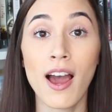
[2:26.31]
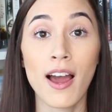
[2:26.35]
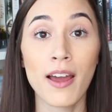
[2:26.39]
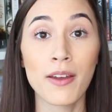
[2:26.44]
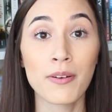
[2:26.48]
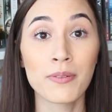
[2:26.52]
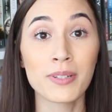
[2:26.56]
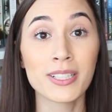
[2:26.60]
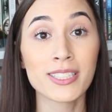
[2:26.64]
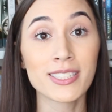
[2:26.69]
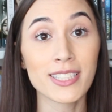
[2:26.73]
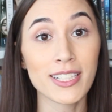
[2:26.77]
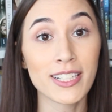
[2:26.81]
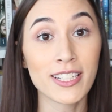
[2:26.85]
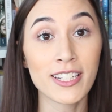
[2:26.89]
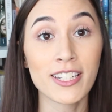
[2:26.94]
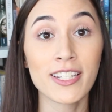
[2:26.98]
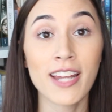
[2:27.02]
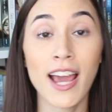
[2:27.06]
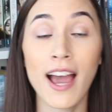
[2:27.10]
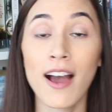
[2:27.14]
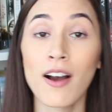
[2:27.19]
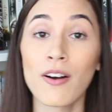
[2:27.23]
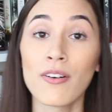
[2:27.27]
I was in
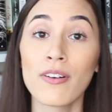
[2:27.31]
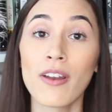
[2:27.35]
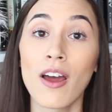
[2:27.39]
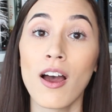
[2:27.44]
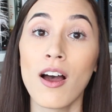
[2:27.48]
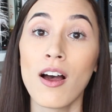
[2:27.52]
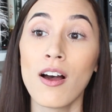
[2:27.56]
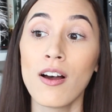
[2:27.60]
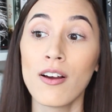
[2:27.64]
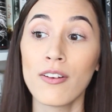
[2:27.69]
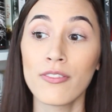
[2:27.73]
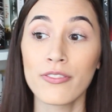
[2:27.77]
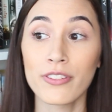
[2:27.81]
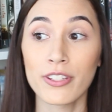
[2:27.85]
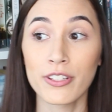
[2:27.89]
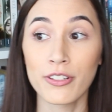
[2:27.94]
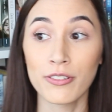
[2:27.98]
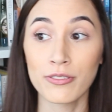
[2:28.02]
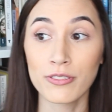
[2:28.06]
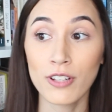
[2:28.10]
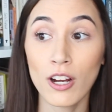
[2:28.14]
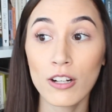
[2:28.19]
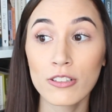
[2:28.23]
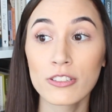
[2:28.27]
and out of,
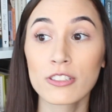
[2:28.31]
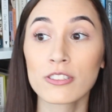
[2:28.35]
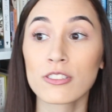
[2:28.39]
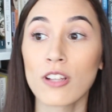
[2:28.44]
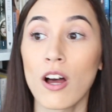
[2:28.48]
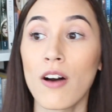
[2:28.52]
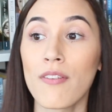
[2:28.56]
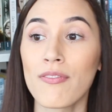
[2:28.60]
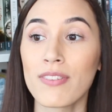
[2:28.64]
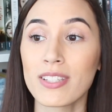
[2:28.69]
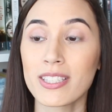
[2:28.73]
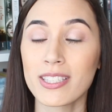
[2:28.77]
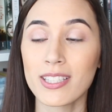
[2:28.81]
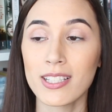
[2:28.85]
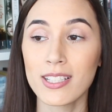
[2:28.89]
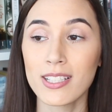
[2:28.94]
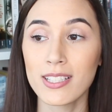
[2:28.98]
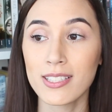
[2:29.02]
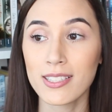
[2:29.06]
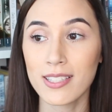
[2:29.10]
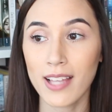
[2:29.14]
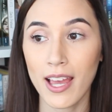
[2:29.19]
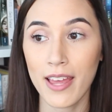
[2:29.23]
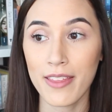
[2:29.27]
doctor's
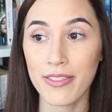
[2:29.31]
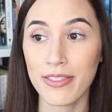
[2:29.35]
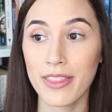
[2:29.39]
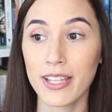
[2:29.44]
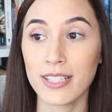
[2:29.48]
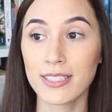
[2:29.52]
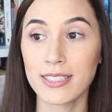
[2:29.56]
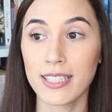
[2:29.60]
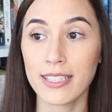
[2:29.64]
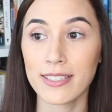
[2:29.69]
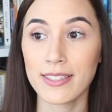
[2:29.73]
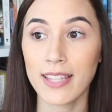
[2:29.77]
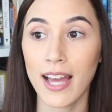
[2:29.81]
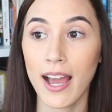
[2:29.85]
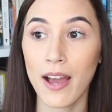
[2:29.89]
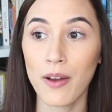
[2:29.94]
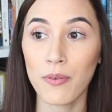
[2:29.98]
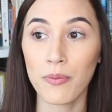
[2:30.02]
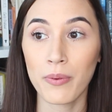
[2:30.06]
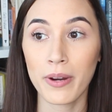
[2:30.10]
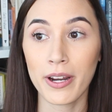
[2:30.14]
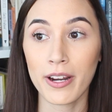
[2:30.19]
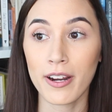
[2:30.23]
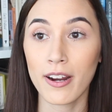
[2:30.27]
offices and things like
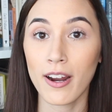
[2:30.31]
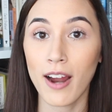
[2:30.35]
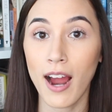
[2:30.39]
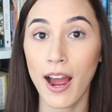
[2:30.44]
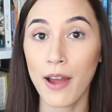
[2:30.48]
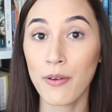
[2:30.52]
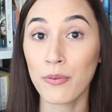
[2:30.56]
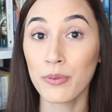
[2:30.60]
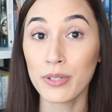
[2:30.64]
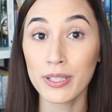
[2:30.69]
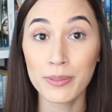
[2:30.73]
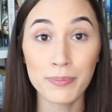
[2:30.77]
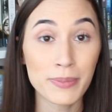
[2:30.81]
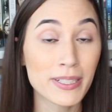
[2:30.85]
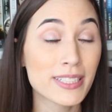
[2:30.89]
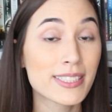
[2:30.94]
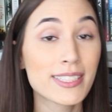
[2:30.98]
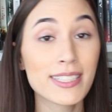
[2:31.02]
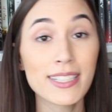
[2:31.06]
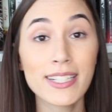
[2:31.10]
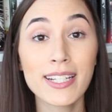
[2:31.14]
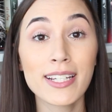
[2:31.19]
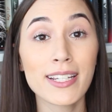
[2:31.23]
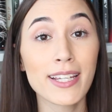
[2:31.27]
that, where I would be
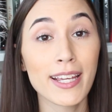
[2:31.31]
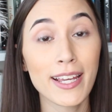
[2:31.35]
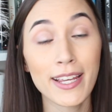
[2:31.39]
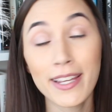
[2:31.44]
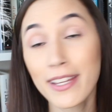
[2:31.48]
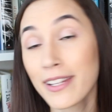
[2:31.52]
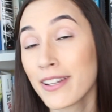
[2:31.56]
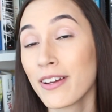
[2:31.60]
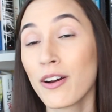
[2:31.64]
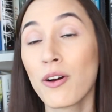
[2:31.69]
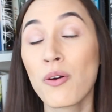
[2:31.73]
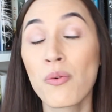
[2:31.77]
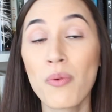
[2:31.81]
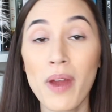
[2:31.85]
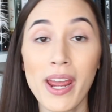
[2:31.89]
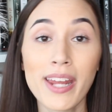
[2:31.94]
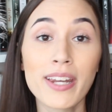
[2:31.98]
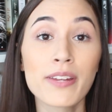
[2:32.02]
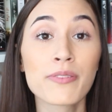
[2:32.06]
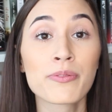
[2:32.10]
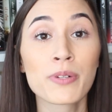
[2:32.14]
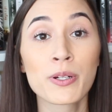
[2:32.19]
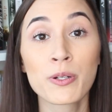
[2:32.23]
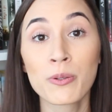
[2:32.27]
sitting in a
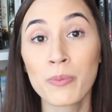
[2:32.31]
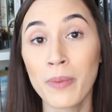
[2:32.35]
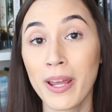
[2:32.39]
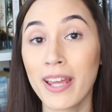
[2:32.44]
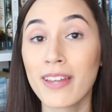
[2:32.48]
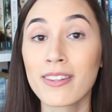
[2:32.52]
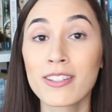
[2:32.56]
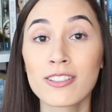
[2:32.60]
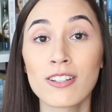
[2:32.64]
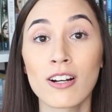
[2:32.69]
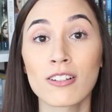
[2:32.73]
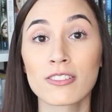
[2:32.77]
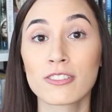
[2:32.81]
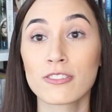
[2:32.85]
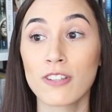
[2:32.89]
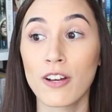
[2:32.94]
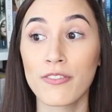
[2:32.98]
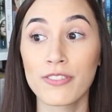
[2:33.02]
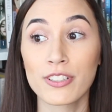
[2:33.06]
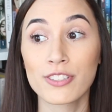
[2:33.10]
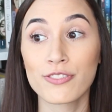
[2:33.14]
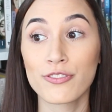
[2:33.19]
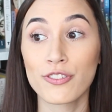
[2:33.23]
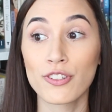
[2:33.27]
waiting room and the doctor's
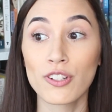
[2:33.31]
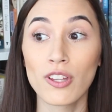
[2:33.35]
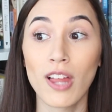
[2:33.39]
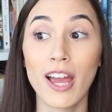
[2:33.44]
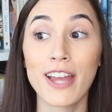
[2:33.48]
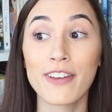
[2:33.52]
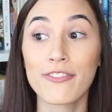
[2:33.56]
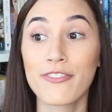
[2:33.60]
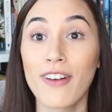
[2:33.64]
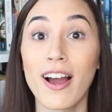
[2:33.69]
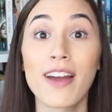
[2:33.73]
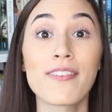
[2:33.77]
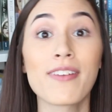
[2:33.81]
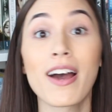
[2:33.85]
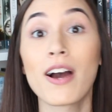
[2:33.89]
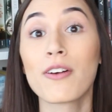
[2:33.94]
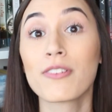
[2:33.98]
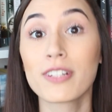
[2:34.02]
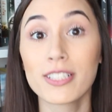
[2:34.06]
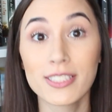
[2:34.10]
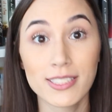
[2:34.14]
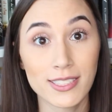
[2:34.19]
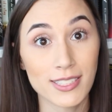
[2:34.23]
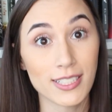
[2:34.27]
office for like 5
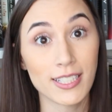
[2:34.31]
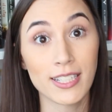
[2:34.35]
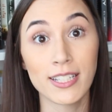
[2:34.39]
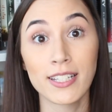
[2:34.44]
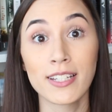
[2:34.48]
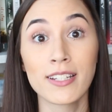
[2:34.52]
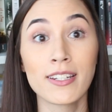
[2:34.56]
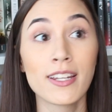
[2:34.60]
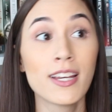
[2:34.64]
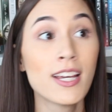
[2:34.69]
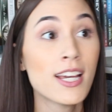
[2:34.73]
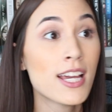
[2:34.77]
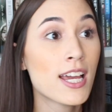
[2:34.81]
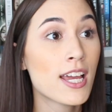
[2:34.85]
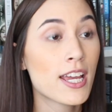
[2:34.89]
hours, and